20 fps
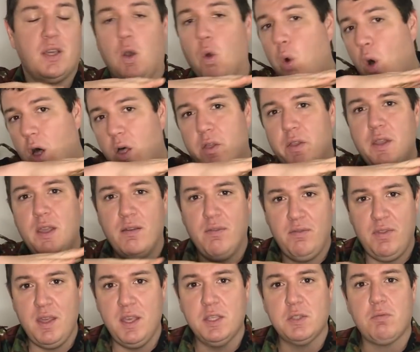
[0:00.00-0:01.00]
and the quality
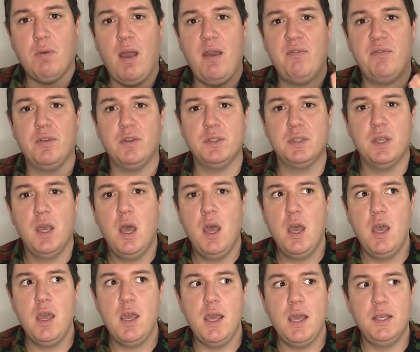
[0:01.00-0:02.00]
of these rifles
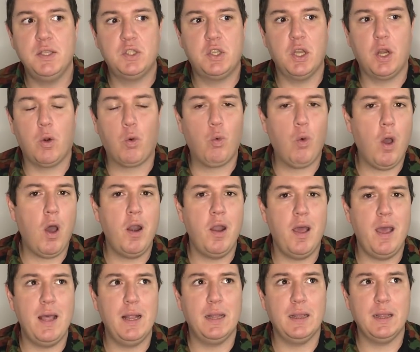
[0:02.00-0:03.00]
is going to run
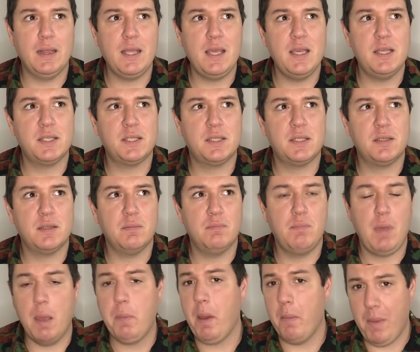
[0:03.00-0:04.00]
at least,
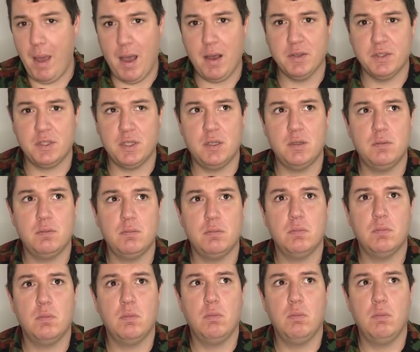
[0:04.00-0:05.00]
made by Mauser,
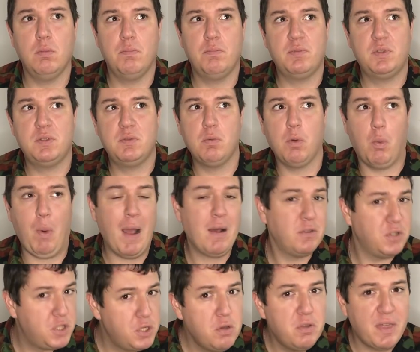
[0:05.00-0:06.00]

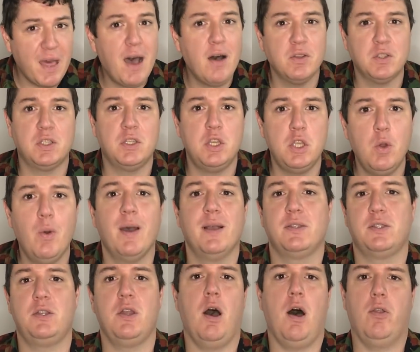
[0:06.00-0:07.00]
around 2,000
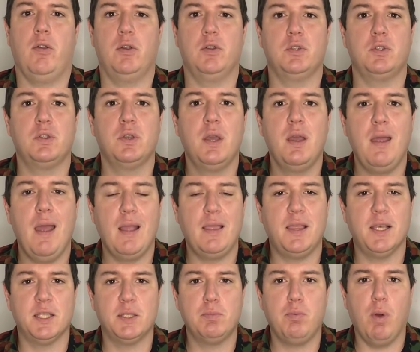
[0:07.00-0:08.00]
US dollars at
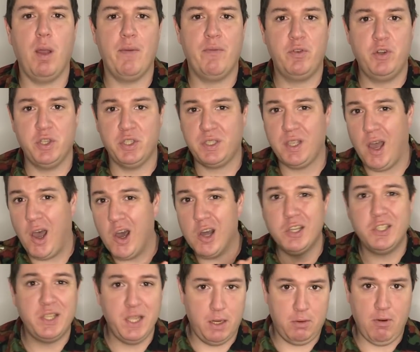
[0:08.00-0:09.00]
this point for just a
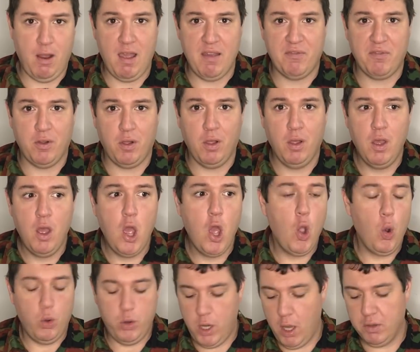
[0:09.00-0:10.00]
hunting rifle.
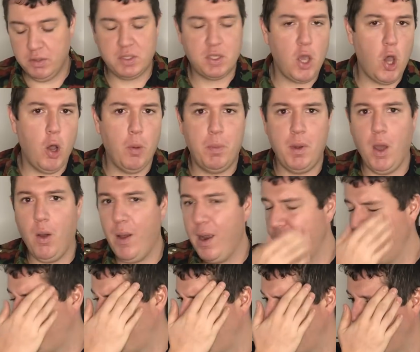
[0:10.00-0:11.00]
No scope, no
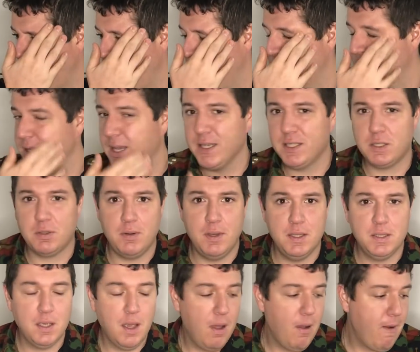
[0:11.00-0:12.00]
anything, no
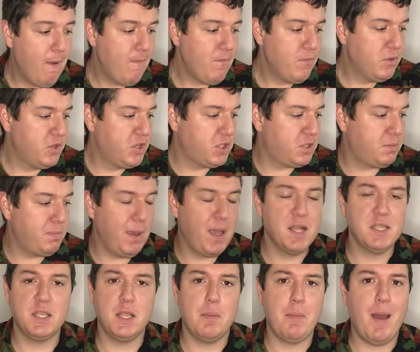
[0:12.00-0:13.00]
accessories. Just
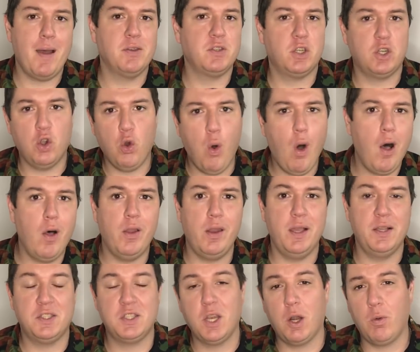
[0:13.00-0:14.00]
because of the Mauser
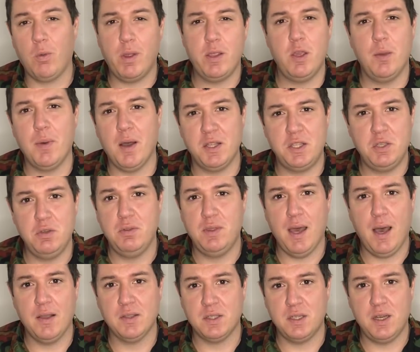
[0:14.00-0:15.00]
quality, it's going to run you about
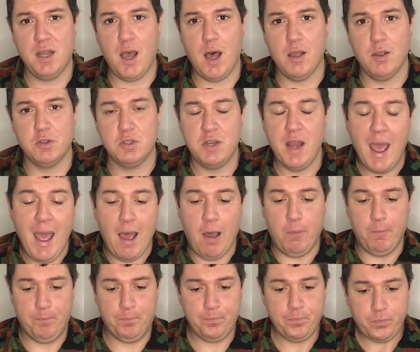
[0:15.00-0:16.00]
$2,000.
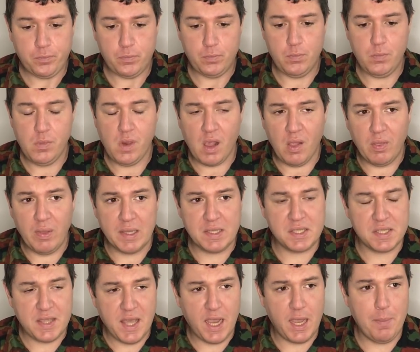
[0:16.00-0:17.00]
Now,
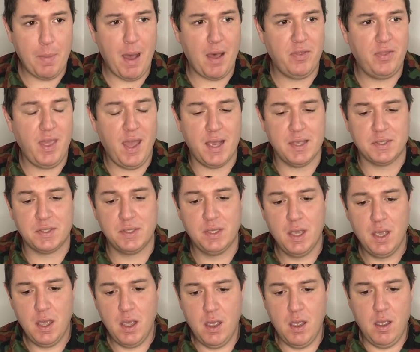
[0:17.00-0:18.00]
Let's think about
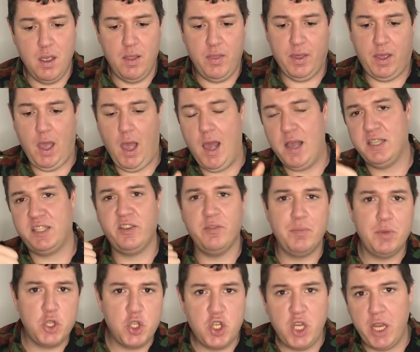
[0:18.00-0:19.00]
this. The cost
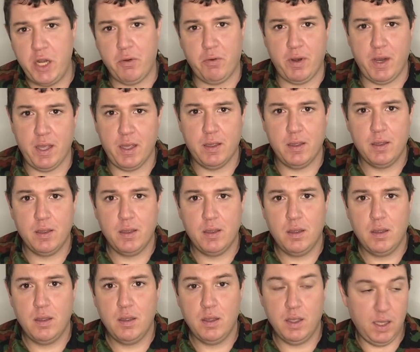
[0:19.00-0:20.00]
of machinery,
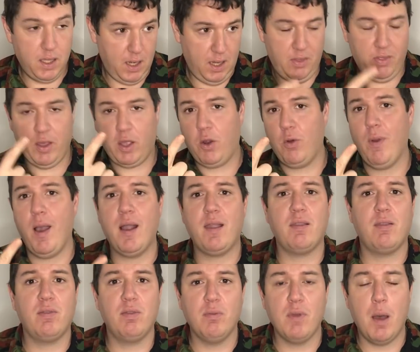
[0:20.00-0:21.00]
getting the
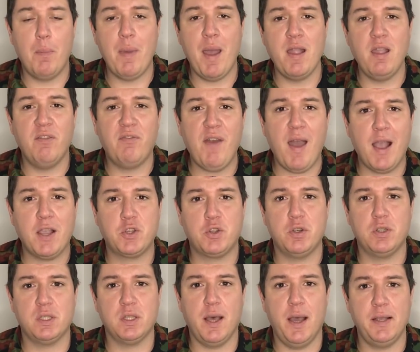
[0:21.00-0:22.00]
correct uh,
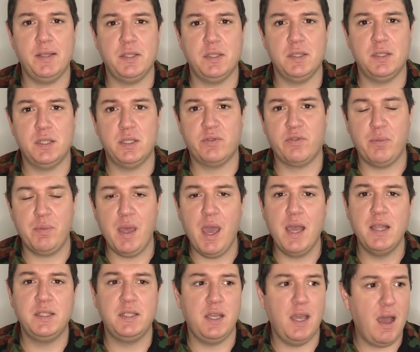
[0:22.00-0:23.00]
manufacturer's licenses from
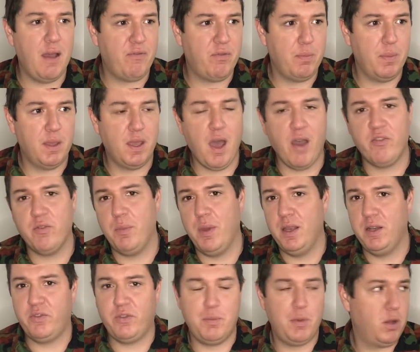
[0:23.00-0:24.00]
the ATF, from the
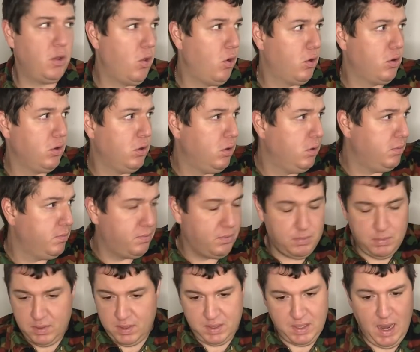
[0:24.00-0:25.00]
government, from your local
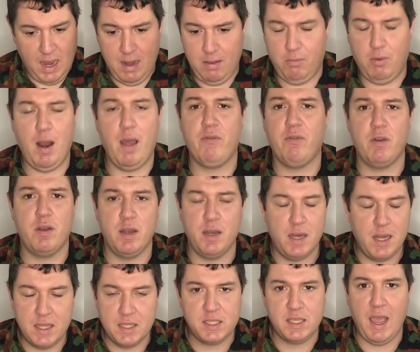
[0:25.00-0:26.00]
state, whatever
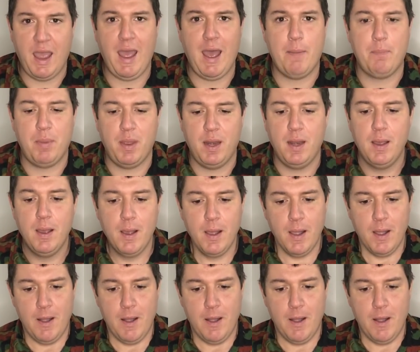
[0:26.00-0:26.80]
needs to happen.